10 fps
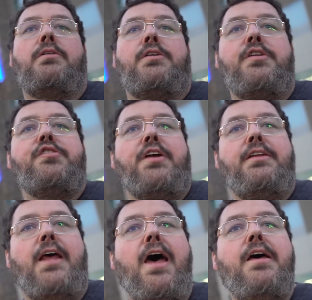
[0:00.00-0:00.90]
Do you
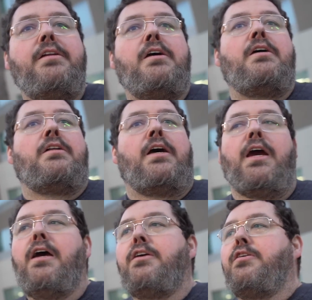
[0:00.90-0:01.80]
understand that? Like,
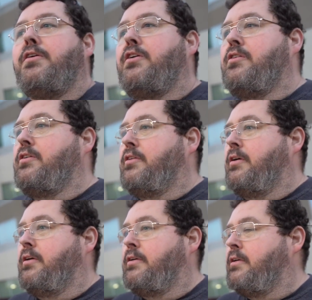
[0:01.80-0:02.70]

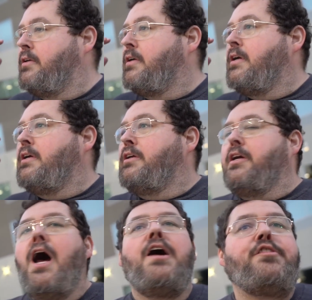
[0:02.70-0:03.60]
you,
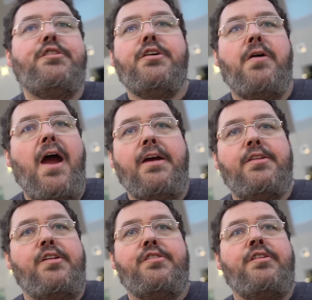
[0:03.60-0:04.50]
are constantly
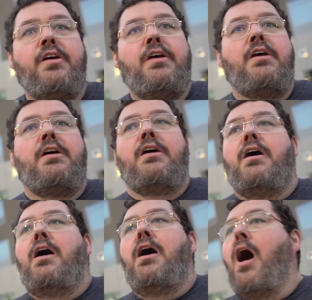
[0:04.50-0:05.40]
cracking these
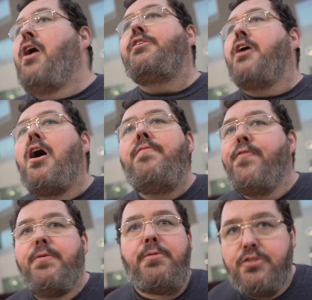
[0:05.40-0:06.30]

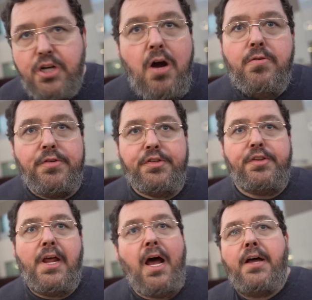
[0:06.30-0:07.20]
uncomfortable jokes
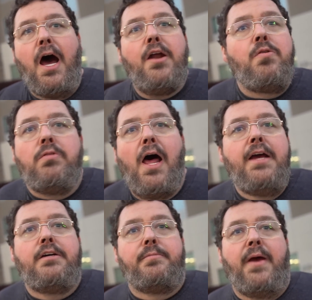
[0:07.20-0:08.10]
that I, I don't
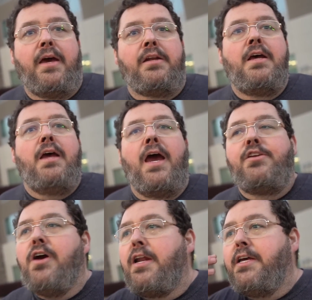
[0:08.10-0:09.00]
like them, man.
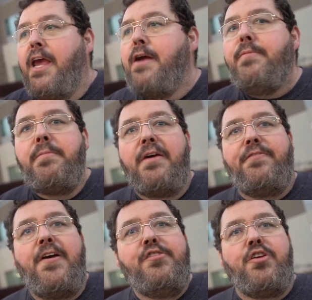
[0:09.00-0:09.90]
And you got a camera in my
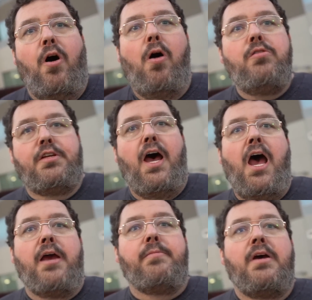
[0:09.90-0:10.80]
face the whole
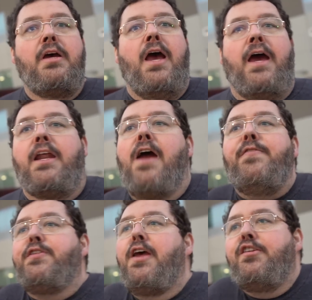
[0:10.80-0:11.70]
time. And
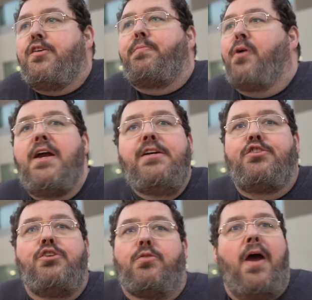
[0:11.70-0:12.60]
everything's a prank
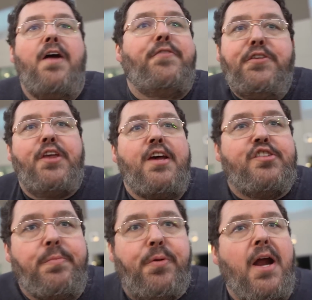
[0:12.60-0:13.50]
to you.
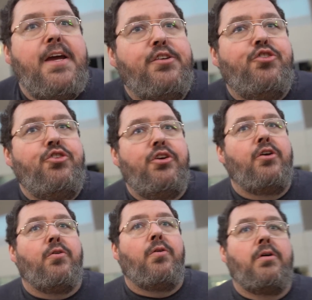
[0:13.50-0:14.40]
Everything's a prank to
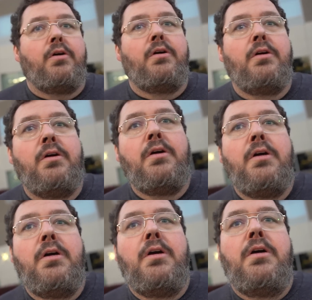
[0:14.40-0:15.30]
you. What prank did I
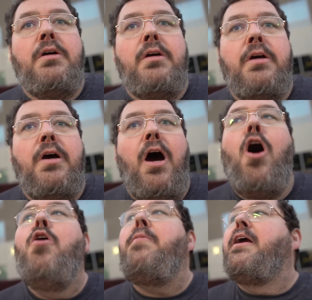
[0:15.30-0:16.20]
do on you?
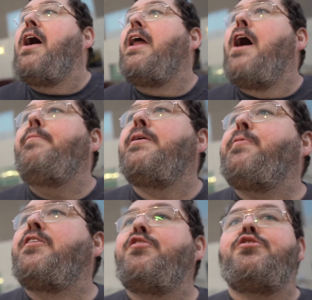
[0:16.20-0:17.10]
Oh my God, how many
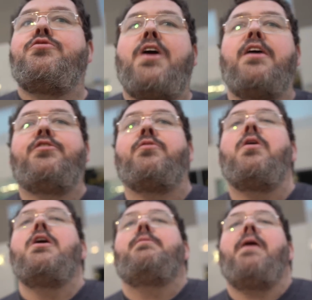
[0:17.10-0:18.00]
pranks did you not do?
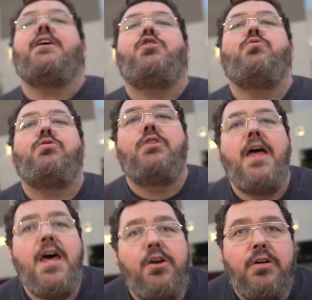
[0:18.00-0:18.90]
Mike, you
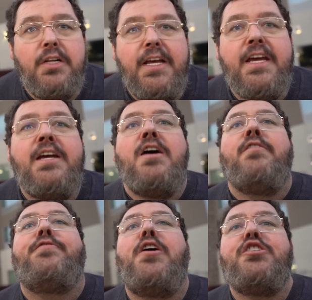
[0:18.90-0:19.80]
literally
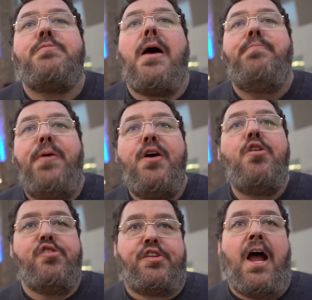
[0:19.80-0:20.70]
flushed my
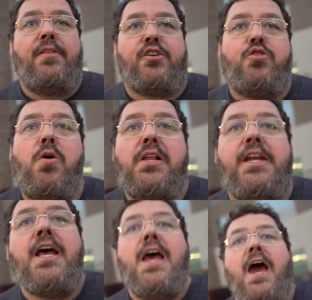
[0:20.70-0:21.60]
pills down the toilet.
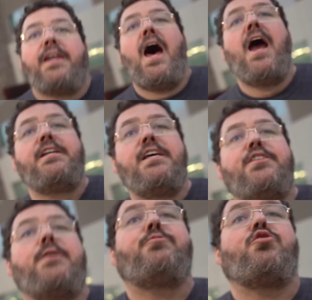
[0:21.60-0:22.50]
That was an accident. I need
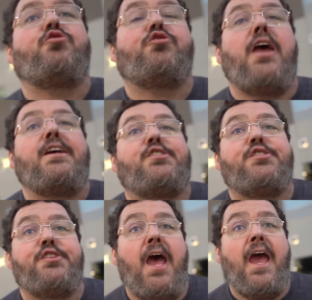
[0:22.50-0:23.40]
Boogie. them to stay
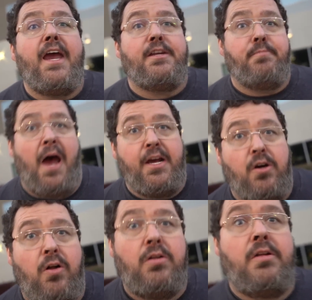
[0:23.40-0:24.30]
sane, Mike. That
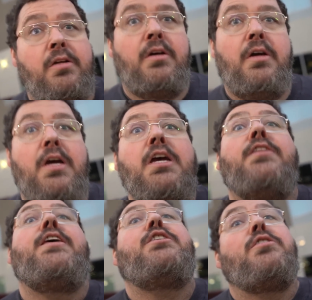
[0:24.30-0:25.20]
was an accident,
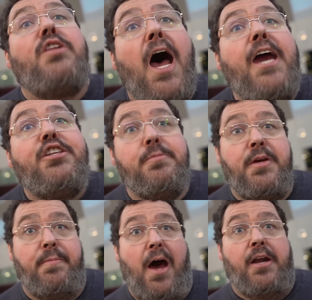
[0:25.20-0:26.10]
Boogie. Then you lied to
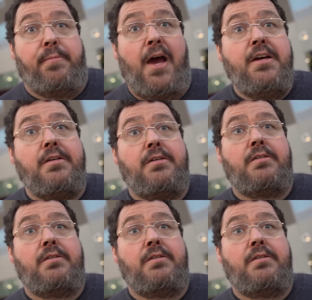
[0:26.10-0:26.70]
me about it, Mike.